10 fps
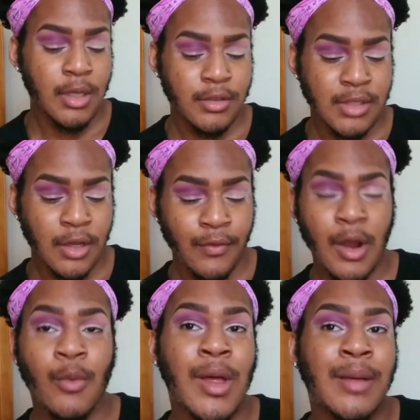So
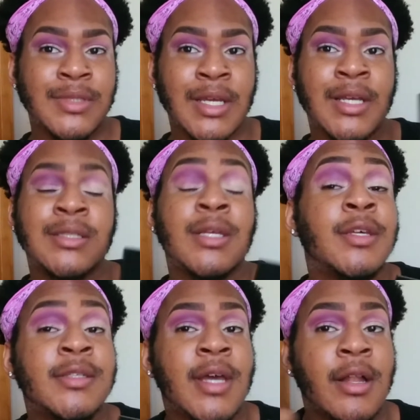far what I'm saying is that
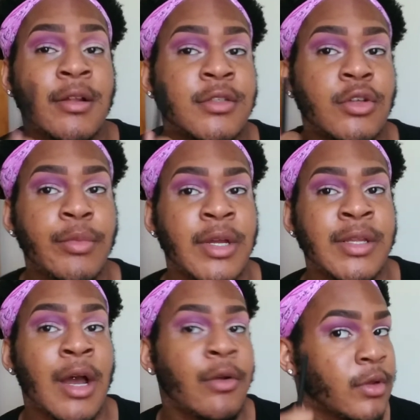these colors do
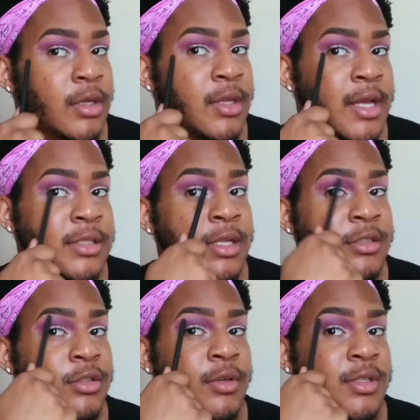blend out really nicely.
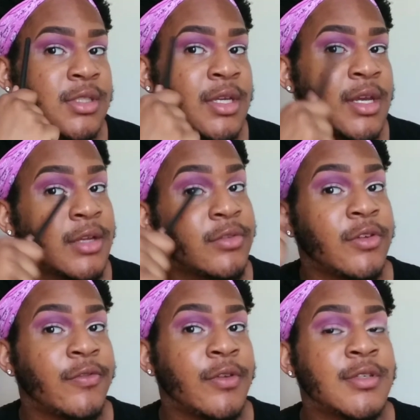As you can see, it
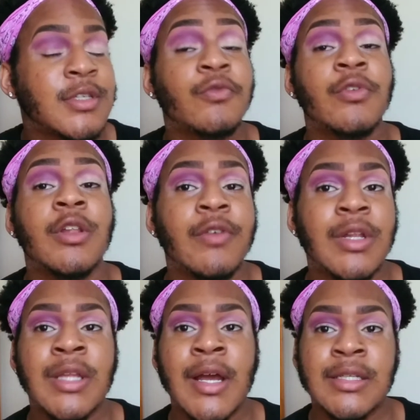diffuses really,
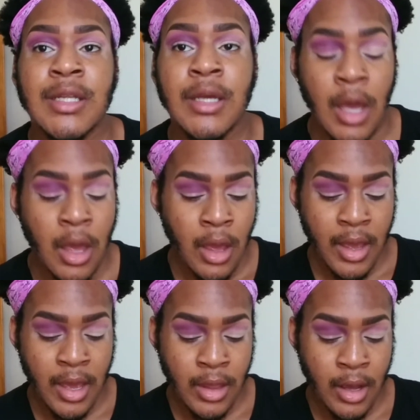really nicely.
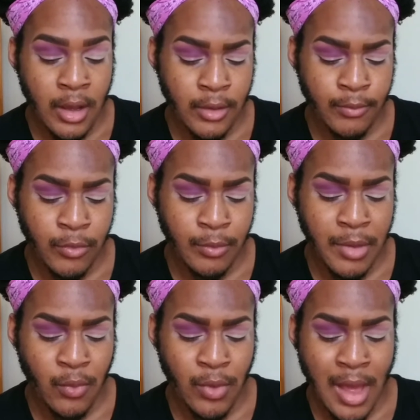And
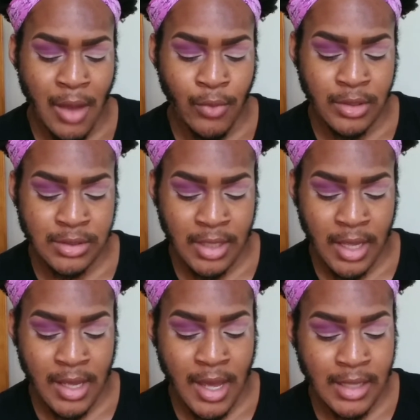but what I will
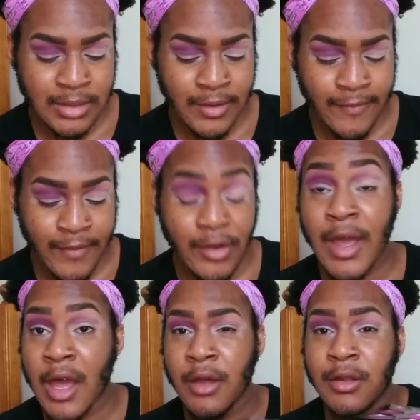say, it has a
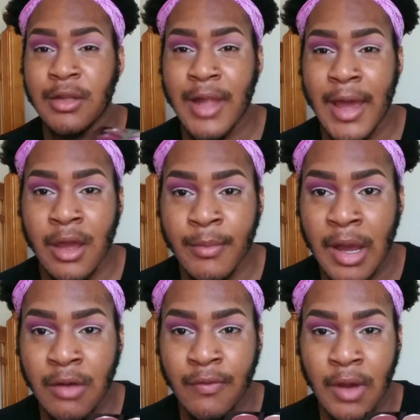very light
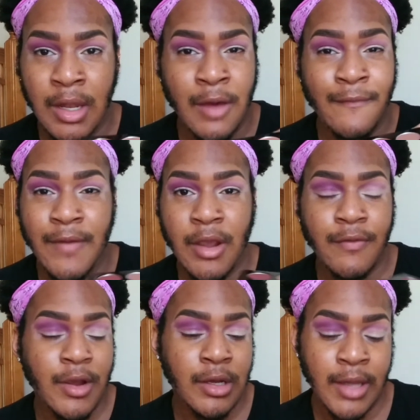amount of fallout, very,
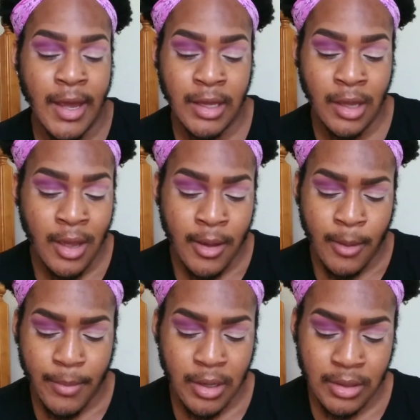very light,
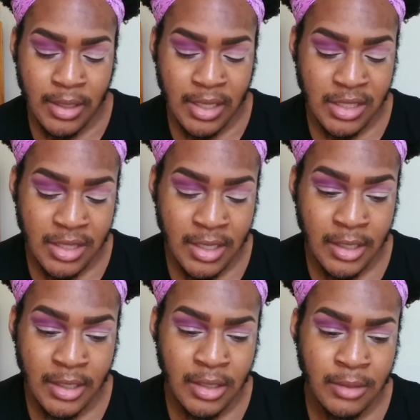barely anything.